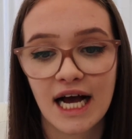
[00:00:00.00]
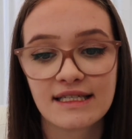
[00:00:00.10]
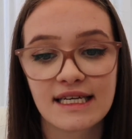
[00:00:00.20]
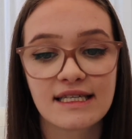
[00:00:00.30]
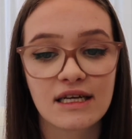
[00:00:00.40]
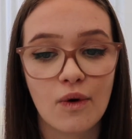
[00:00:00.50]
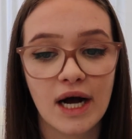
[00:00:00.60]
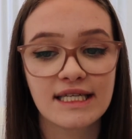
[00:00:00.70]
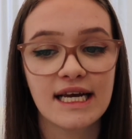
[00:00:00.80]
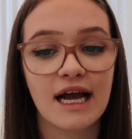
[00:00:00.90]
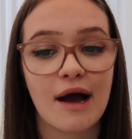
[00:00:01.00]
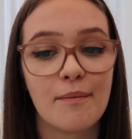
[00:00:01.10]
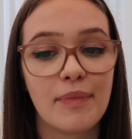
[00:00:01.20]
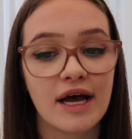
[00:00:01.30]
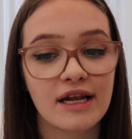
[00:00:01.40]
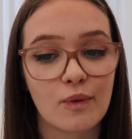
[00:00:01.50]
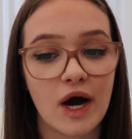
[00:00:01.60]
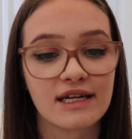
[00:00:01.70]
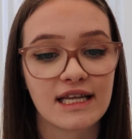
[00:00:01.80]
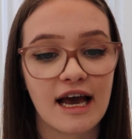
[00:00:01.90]
and its aquatic and bird
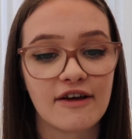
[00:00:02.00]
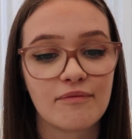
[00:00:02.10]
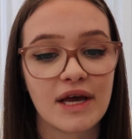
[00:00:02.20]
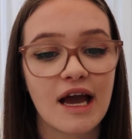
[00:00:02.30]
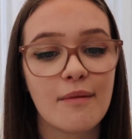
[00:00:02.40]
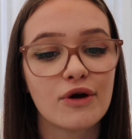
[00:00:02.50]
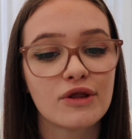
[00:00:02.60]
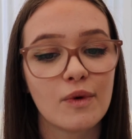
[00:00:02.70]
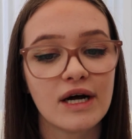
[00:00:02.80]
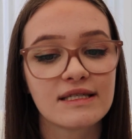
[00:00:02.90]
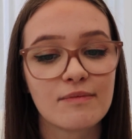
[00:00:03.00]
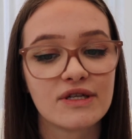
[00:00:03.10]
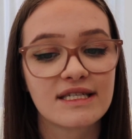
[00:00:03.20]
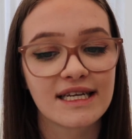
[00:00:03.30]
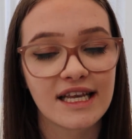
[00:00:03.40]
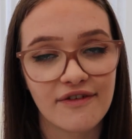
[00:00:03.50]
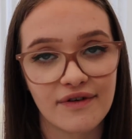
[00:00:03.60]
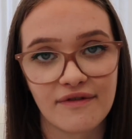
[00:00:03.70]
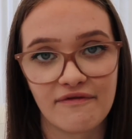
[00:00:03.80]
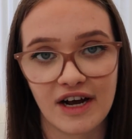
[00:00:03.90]
wildlife make it among the world's most
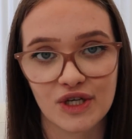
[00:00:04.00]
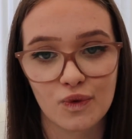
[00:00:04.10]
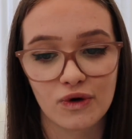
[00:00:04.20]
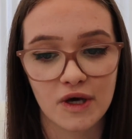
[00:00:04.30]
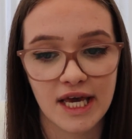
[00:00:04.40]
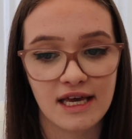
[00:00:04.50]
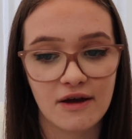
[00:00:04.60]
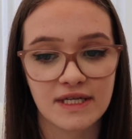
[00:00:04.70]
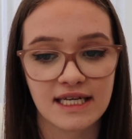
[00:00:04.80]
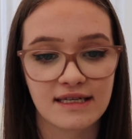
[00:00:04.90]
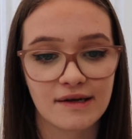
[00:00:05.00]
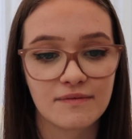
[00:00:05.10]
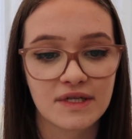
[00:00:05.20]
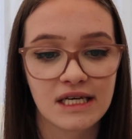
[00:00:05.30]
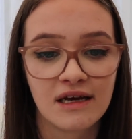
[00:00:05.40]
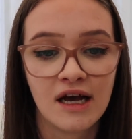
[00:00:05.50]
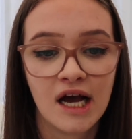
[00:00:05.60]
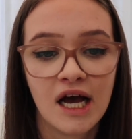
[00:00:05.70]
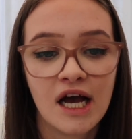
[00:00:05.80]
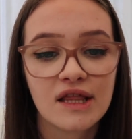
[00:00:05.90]
significant freshwater ecosystems.
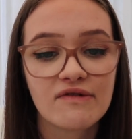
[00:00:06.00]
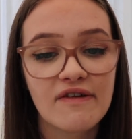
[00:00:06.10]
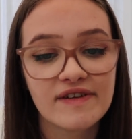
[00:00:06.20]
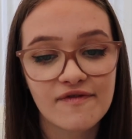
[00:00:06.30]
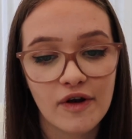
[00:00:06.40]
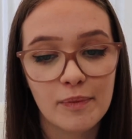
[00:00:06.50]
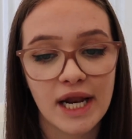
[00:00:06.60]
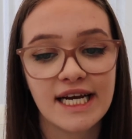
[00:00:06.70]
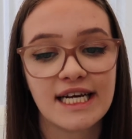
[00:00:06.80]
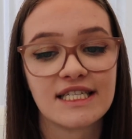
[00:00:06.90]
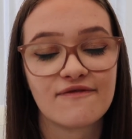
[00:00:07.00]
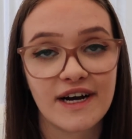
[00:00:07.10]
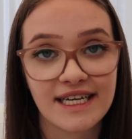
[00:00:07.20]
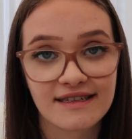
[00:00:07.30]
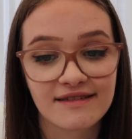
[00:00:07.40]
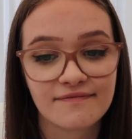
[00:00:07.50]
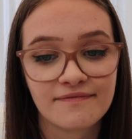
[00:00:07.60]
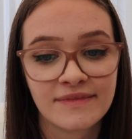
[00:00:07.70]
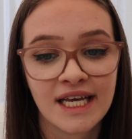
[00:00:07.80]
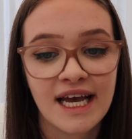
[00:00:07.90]
The river's floodplain is vital.
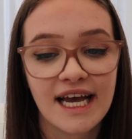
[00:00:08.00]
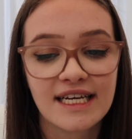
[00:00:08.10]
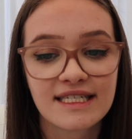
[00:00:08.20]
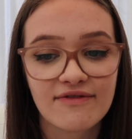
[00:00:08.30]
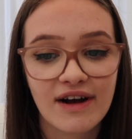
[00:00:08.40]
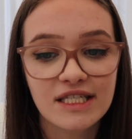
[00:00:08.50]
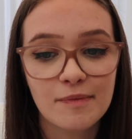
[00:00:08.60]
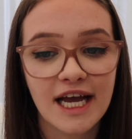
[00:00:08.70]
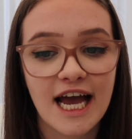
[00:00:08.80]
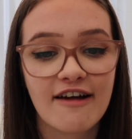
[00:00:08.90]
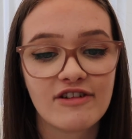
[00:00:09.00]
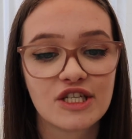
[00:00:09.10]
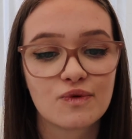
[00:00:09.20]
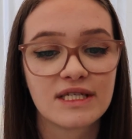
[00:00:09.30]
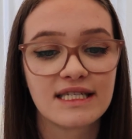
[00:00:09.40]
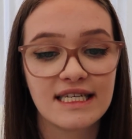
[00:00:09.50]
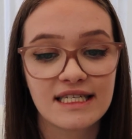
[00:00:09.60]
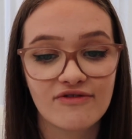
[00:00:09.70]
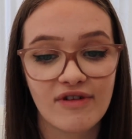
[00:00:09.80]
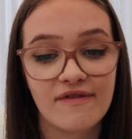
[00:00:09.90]
It's surrounded by areas with
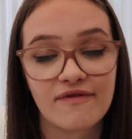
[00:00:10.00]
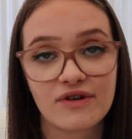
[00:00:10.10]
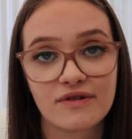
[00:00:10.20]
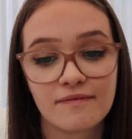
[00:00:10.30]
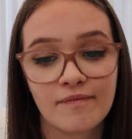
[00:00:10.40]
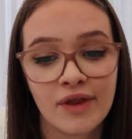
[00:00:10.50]
seasonal rainfall,